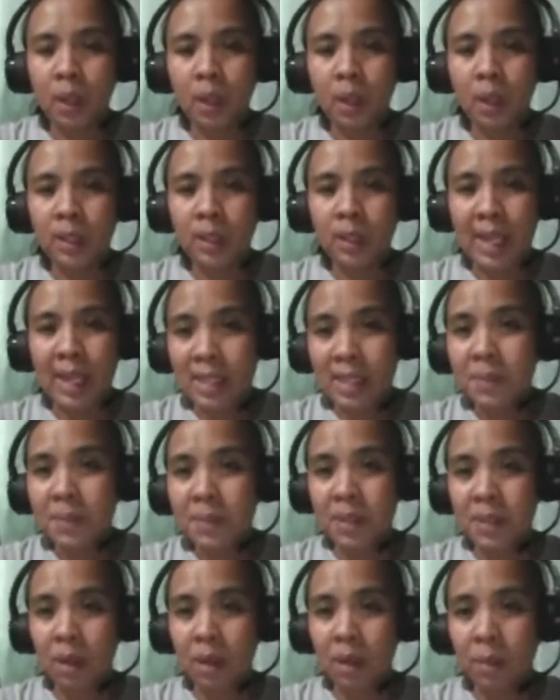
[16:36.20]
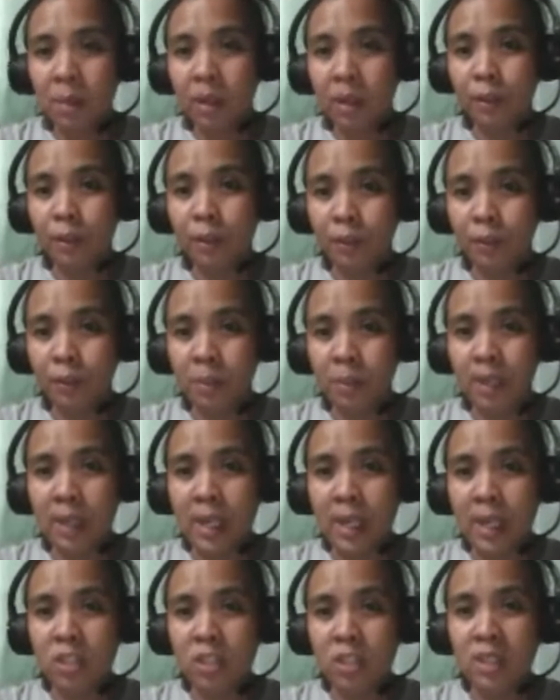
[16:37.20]
the SMCR model of
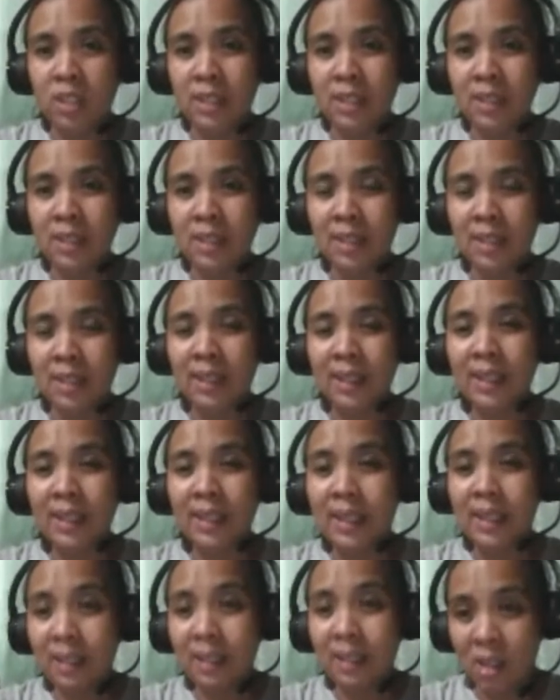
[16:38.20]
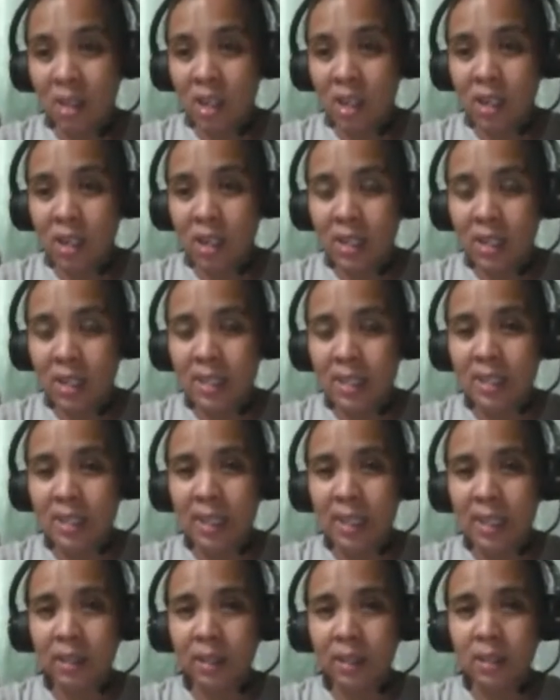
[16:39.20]
communication is linear, just
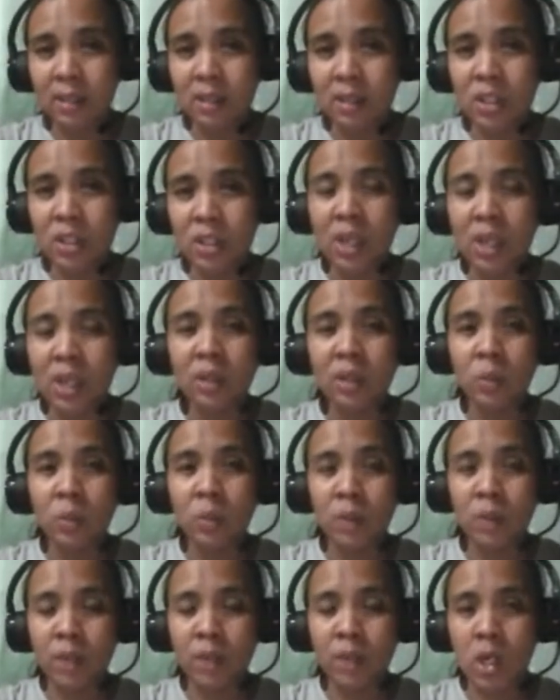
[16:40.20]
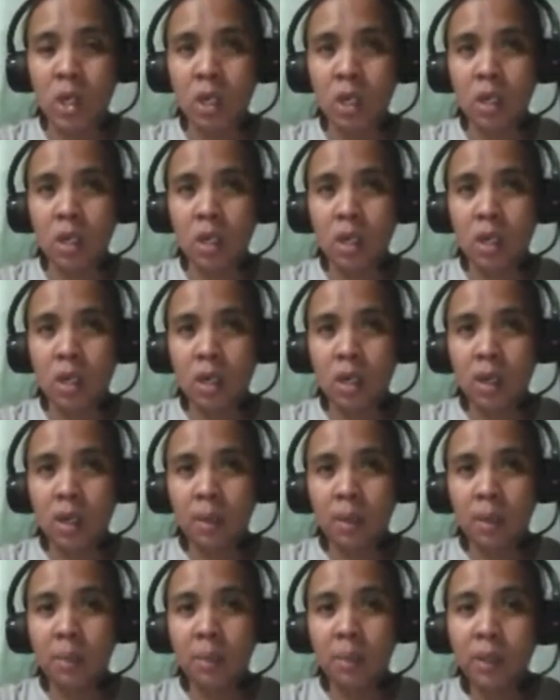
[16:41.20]
like the Shannon-Weaver
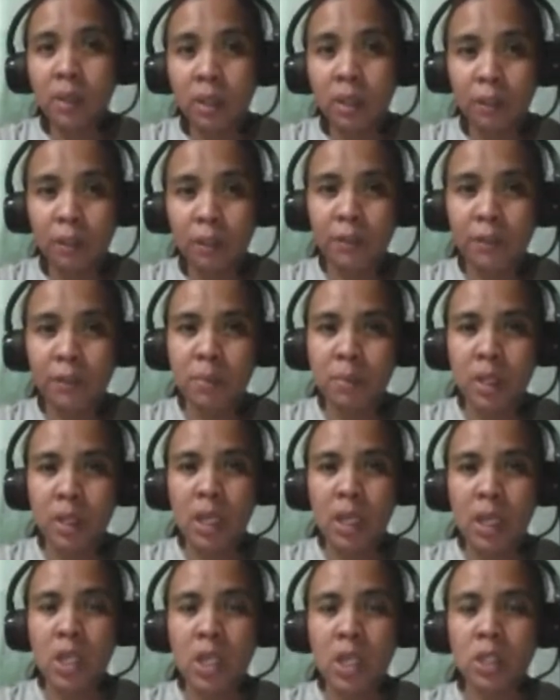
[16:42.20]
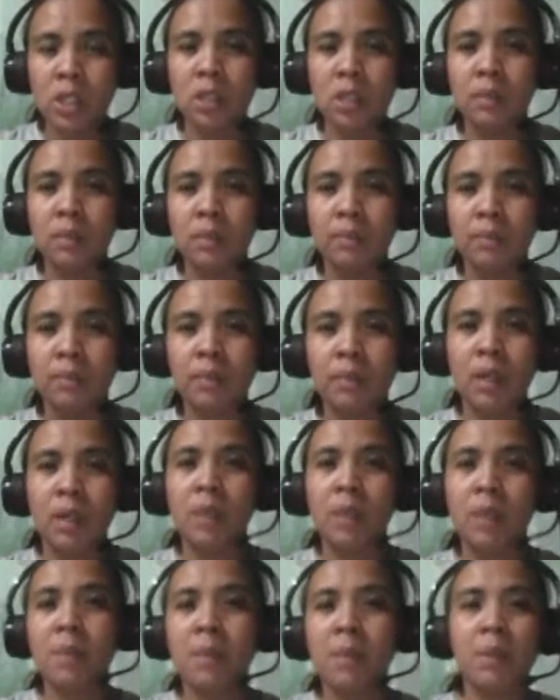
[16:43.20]
model of communication. I
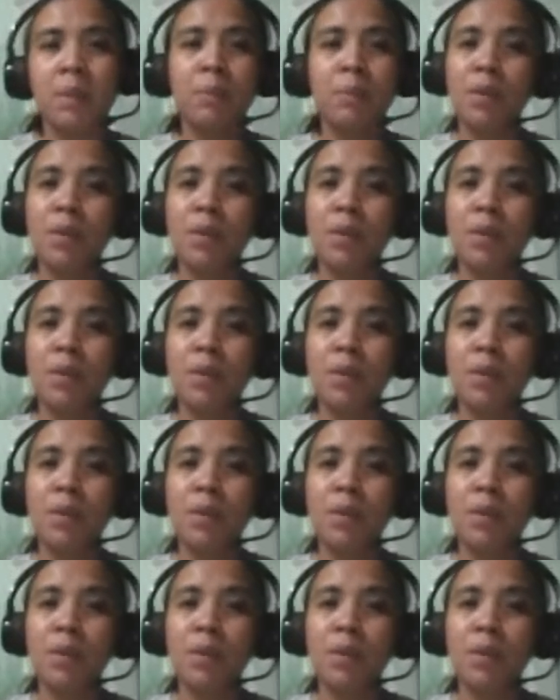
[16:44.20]
remember